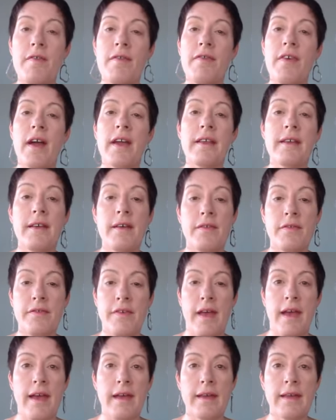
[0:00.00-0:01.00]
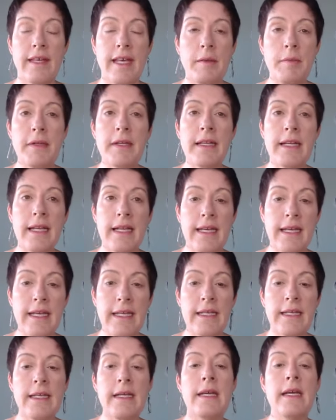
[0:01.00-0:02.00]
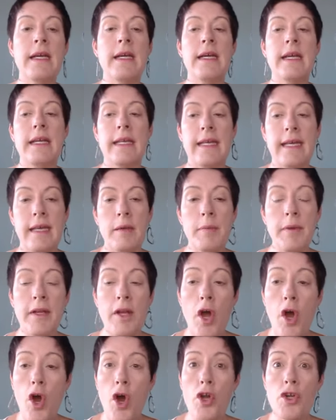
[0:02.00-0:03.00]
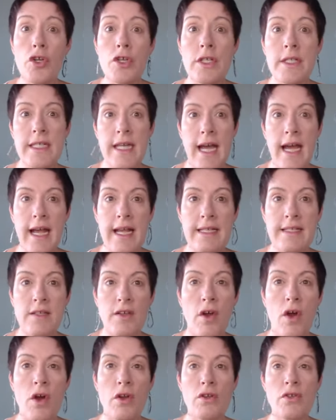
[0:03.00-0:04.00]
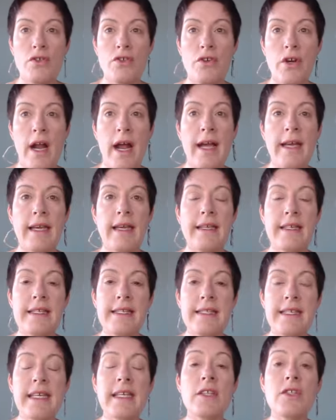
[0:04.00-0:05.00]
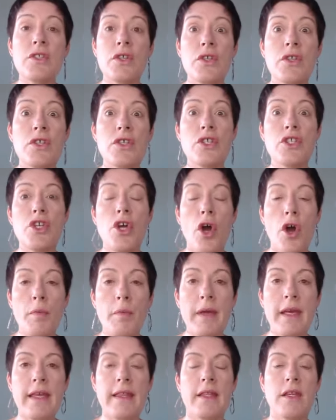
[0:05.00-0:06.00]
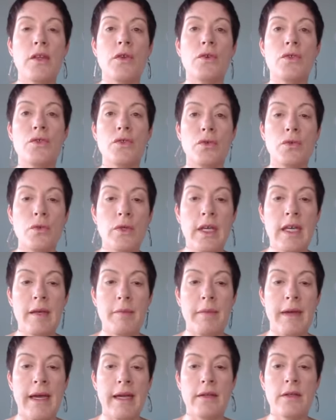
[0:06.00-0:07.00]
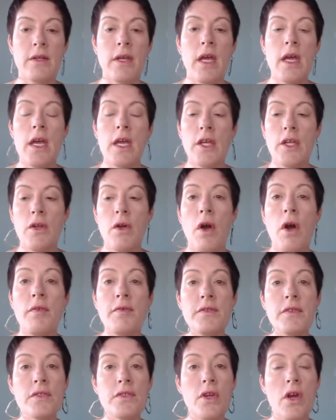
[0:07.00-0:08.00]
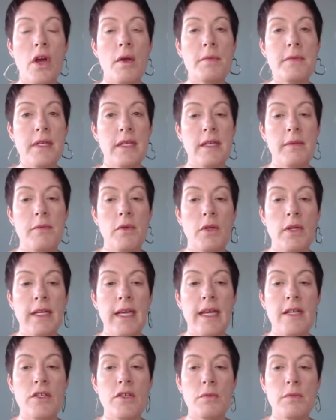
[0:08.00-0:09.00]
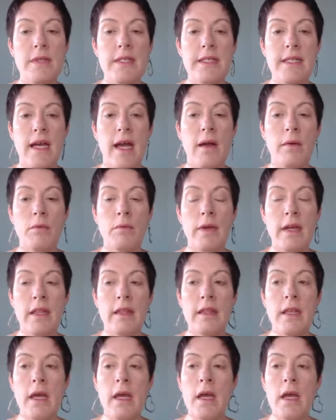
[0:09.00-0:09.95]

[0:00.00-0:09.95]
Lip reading: fight fair. Keep it clean. Keep it on task, on track. Stick to the topic that you're talking about. You know, oftentimes in communication, we start with,